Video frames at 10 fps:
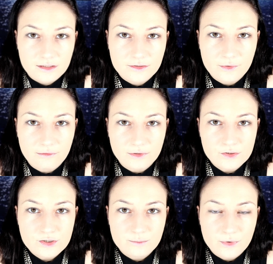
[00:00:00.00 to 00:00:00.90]
the
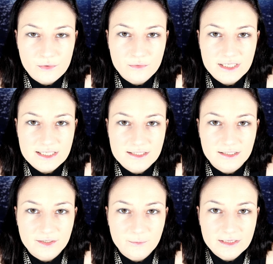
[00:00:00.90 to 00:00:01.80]
Revolution Pro one is a
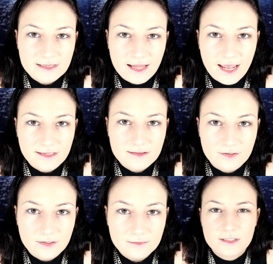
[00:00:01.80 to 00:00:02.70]
little bit
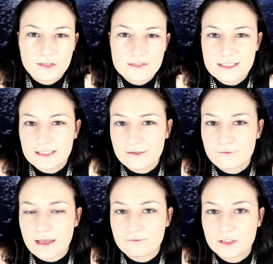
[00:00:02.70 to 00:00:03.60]
lighter. The Conceal and
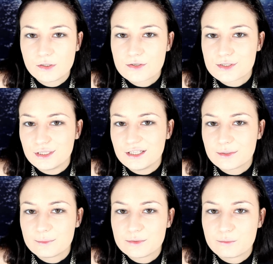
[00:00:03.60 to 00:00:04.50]
Define one looks a
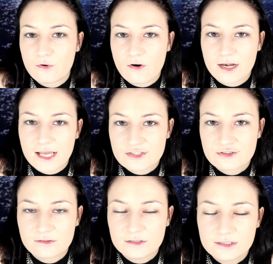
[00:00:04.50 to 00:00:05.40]
little bit more
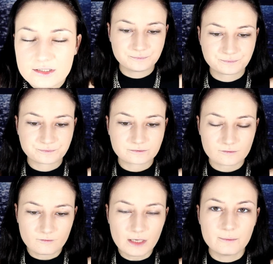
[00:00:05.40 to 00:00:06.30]
natural.
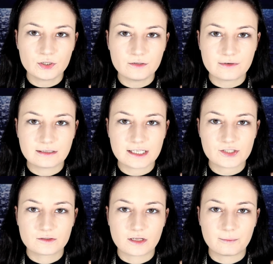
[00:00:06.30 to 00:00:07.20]
Both the
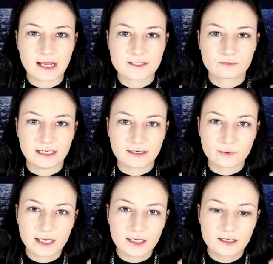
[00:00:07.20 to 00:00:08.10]
foundation applies really
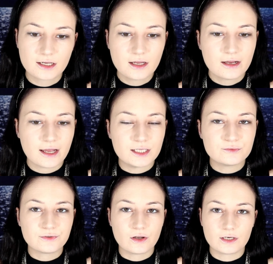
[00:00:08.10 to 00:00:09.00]
quick
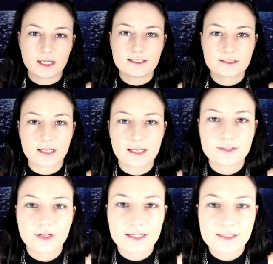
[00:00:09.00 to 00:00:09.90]
and flawless.
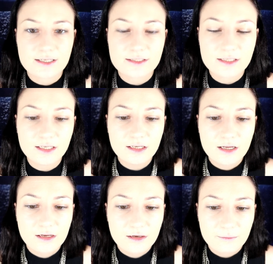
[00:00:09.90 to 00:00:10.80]
As you guys can see,
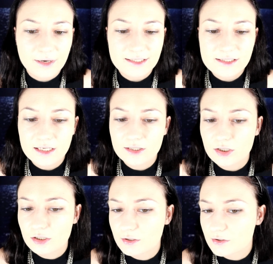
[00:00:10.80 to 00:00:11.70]
my
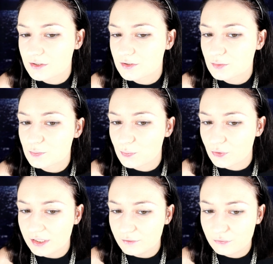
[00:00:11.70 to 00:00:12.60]
skin looks pretty